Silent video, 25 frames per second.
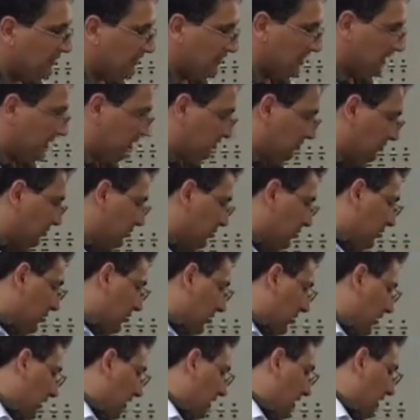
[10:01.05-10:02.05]
Now,
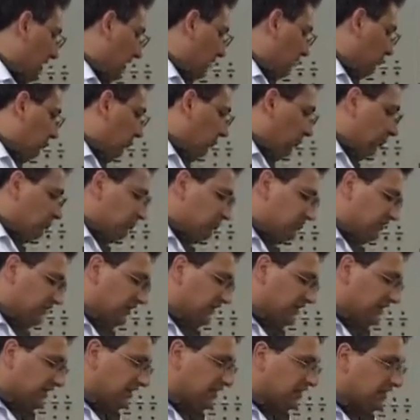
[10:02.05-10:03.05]
both
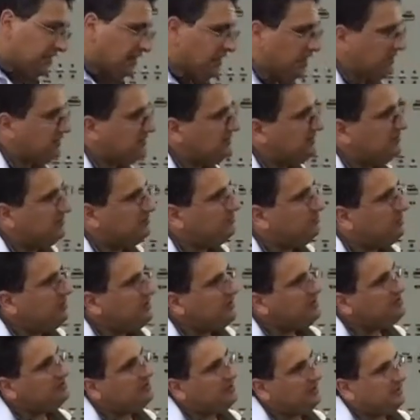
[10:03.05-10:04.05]
in gas and
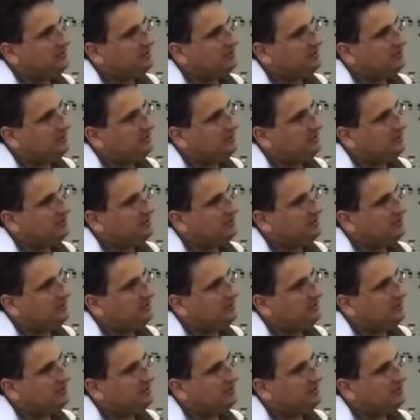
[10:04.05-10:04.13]
plasma